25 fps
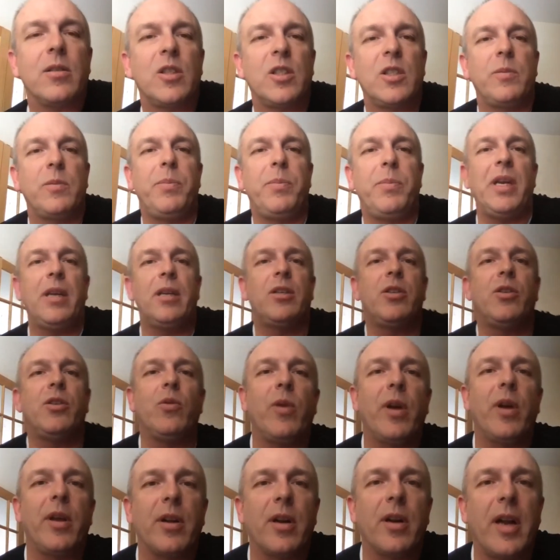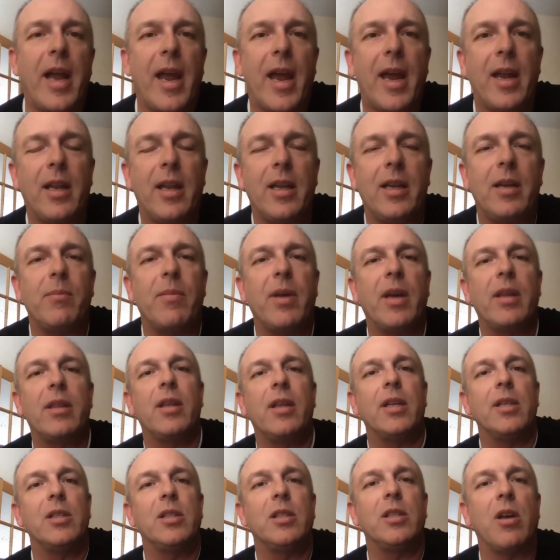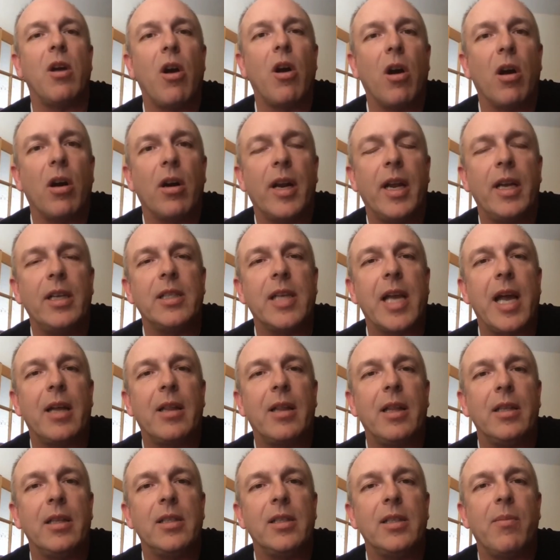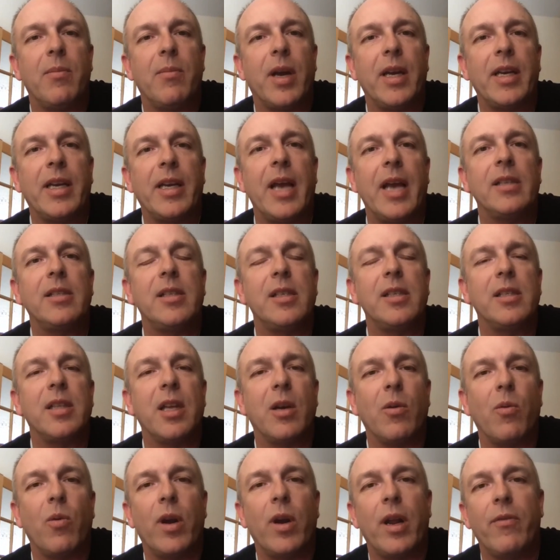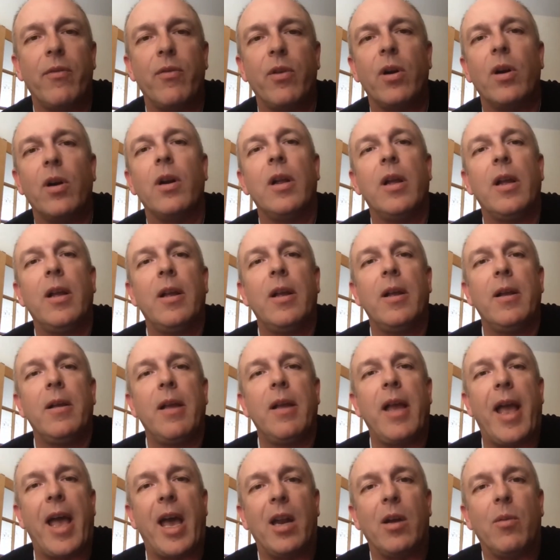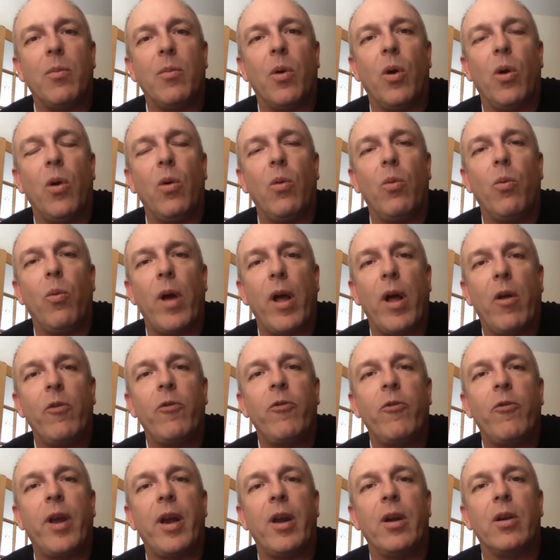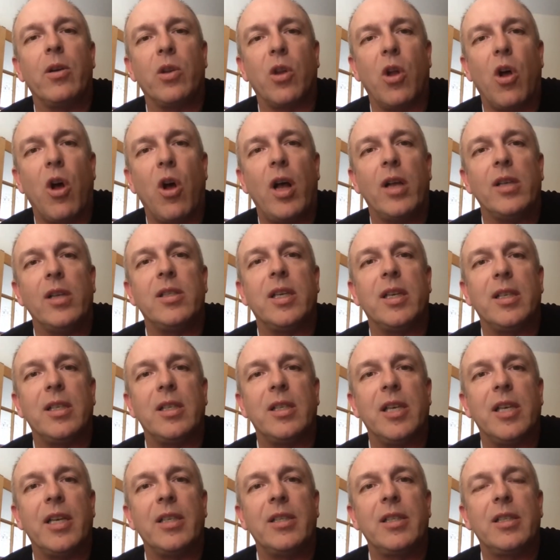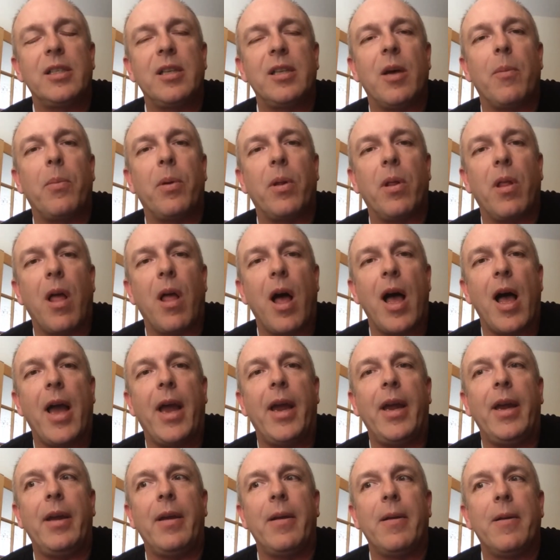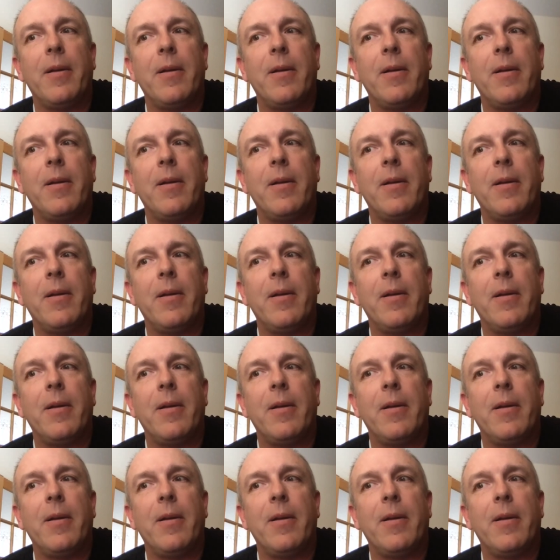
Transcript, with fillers: speak to whether handling methods are exactly the same. My guess is that whatever animal welfare laws exist apply